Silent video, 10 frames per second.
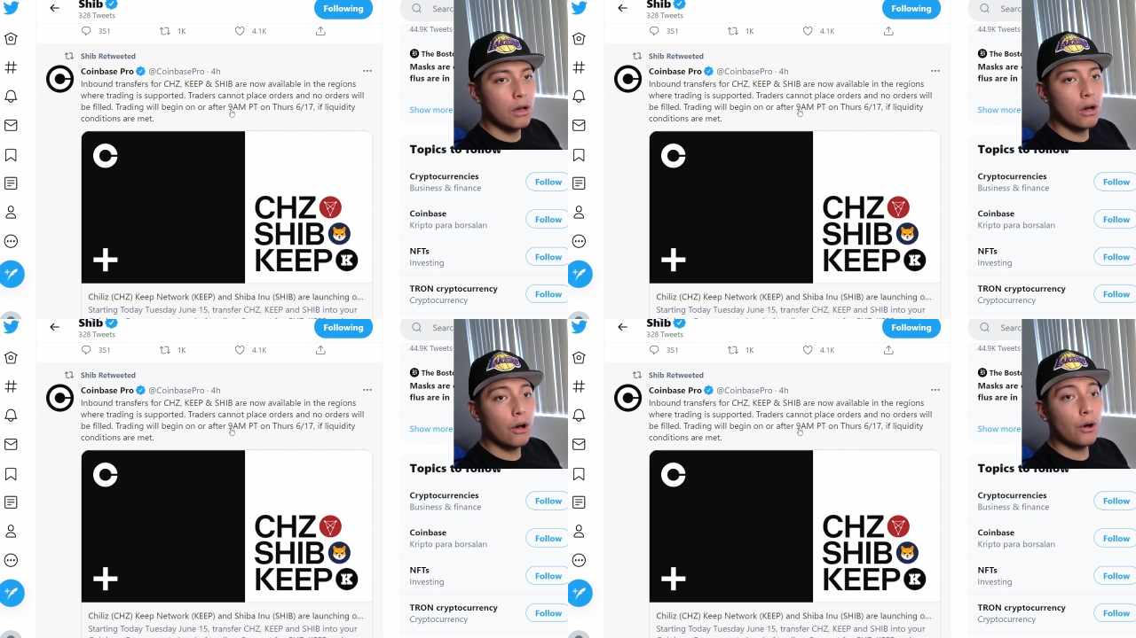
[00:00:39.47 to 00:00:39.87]

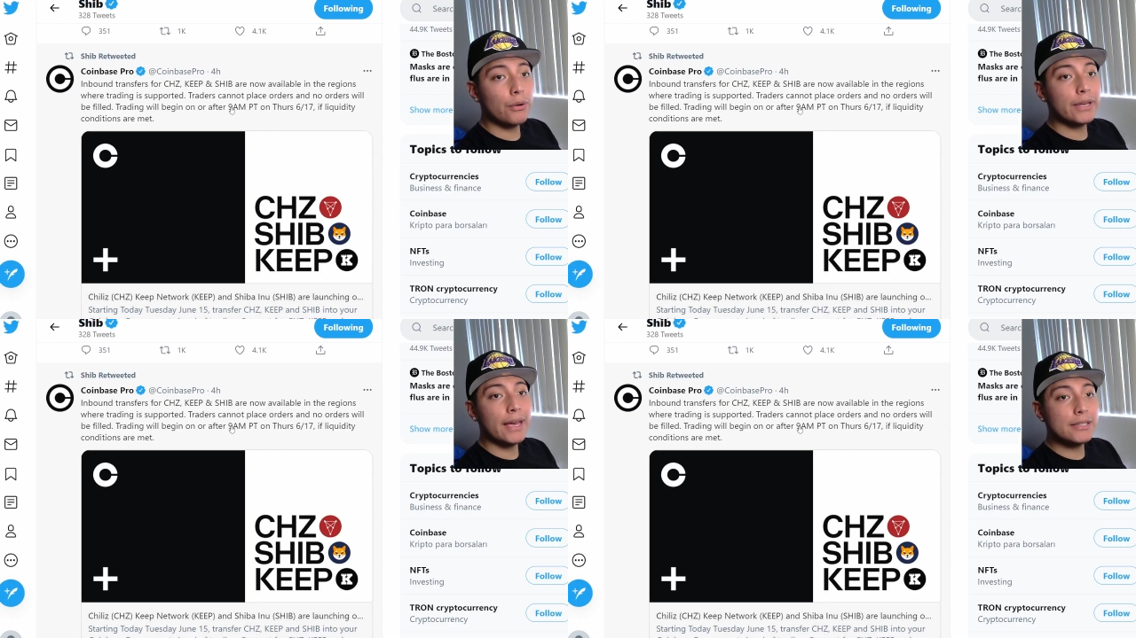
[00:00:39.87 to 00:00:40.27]

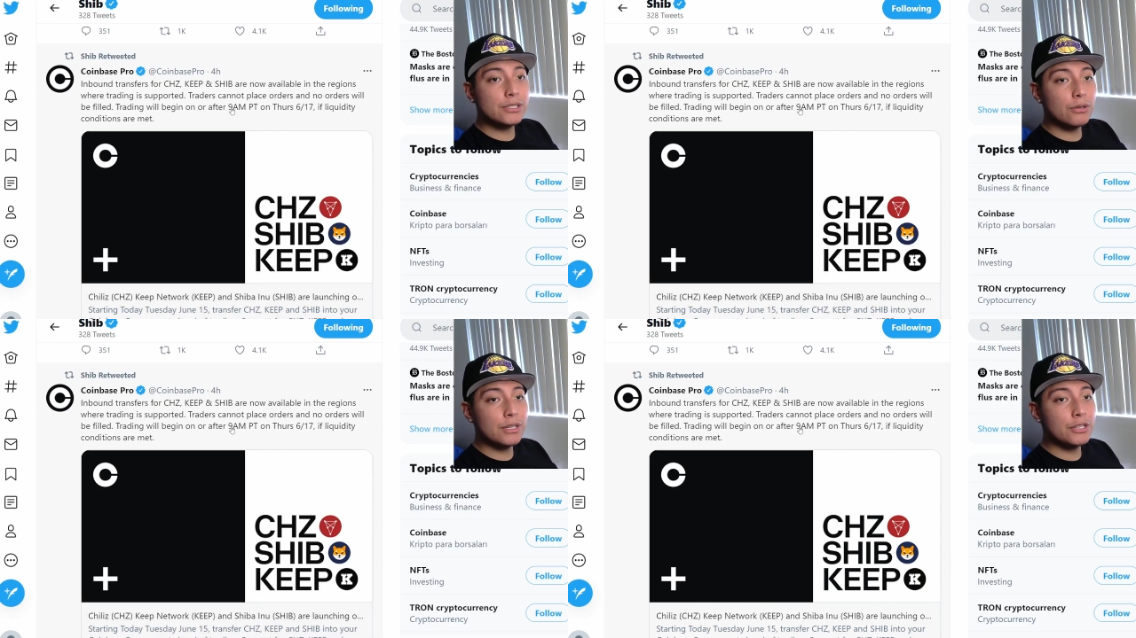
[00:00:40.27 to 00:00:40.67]
Okay,
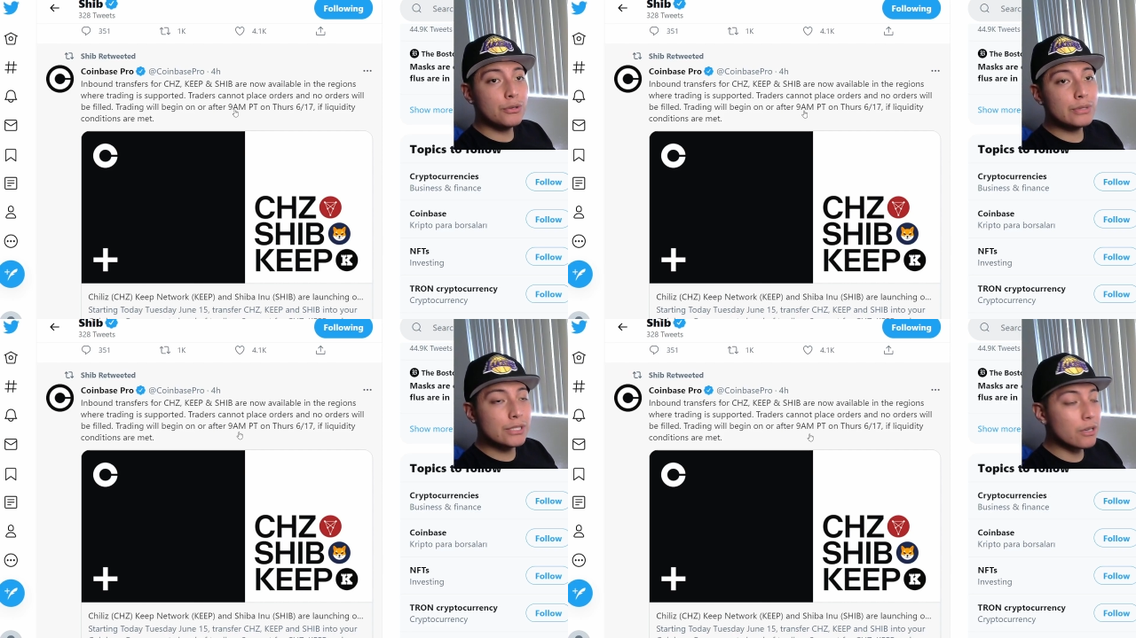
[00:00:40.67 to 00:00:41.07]
so the
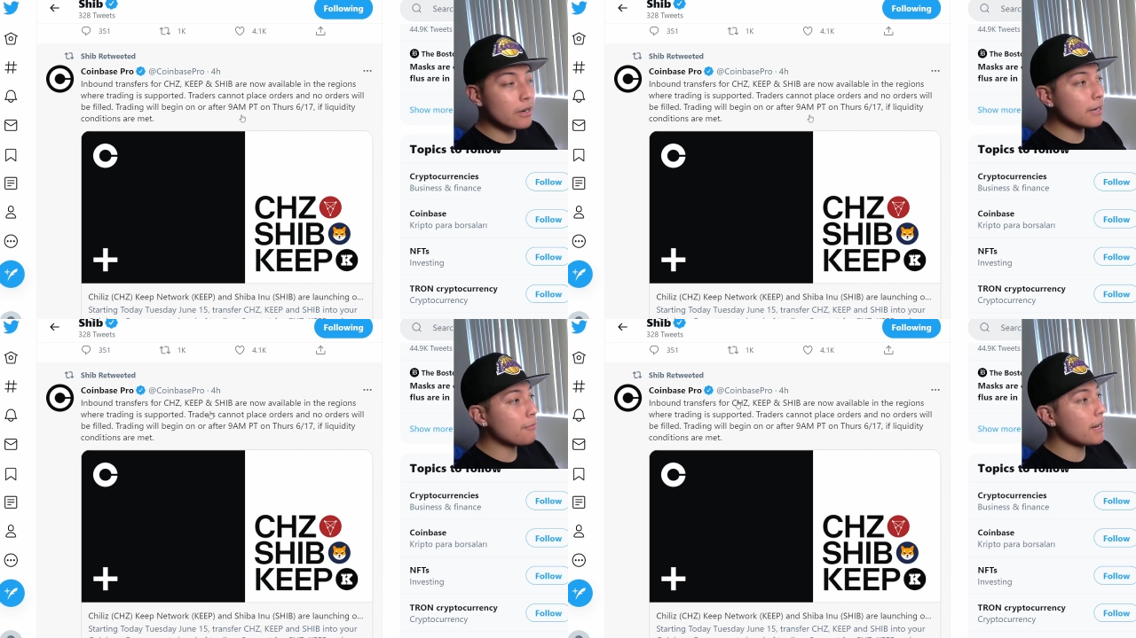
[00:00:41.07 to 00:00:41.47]
news
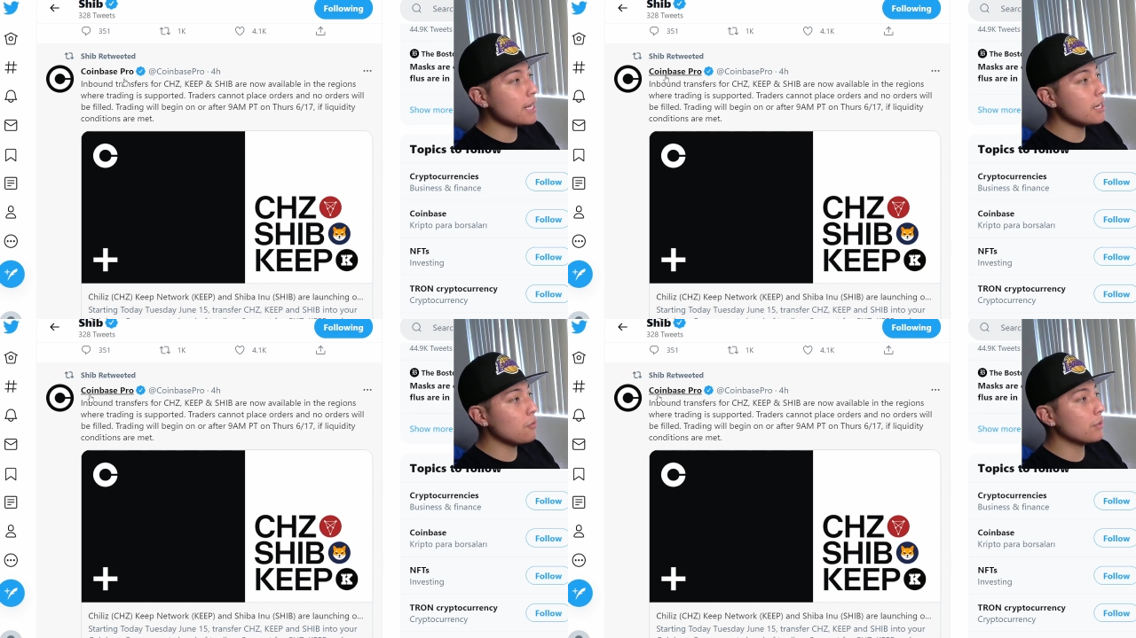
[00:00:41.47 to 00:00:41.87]
started right
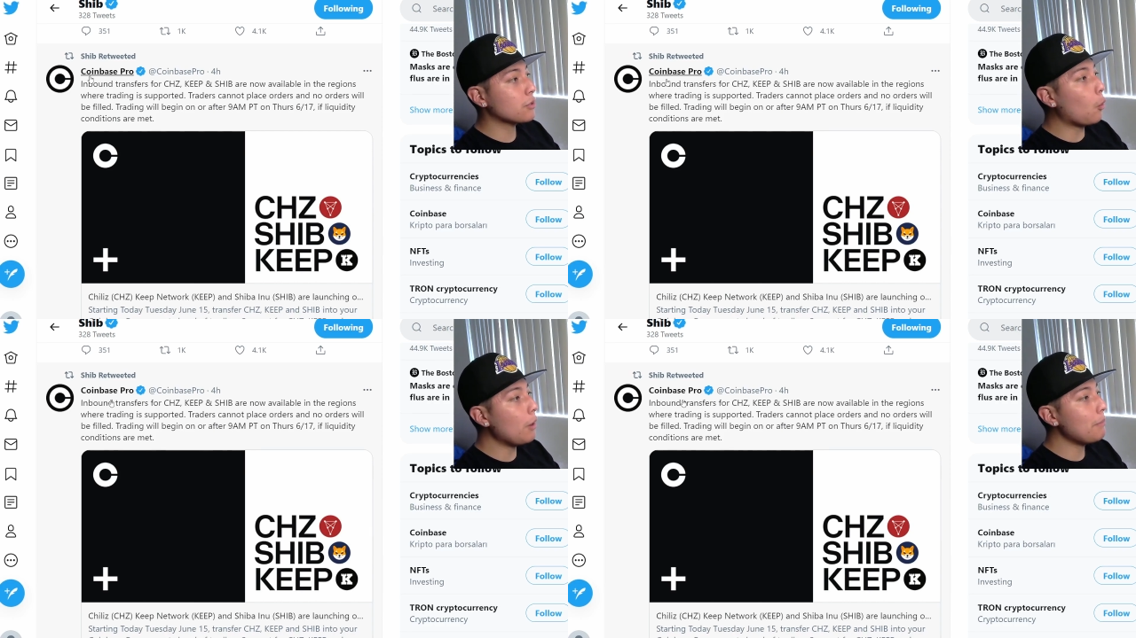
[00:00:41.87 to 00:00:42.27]
here
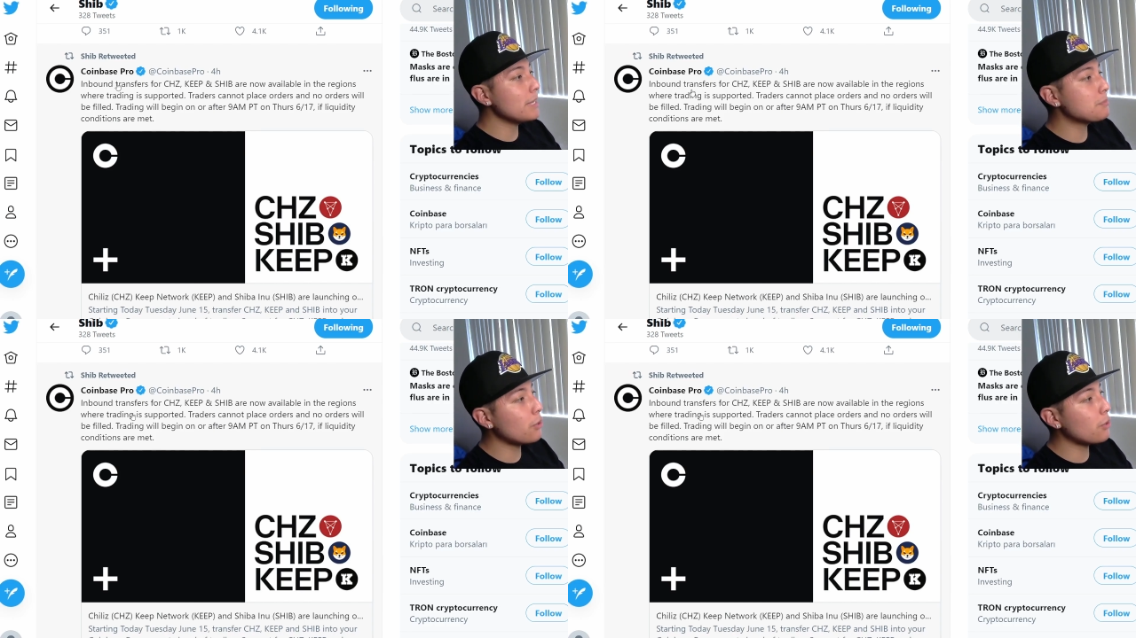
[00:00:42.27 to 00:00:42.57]
with Coinbase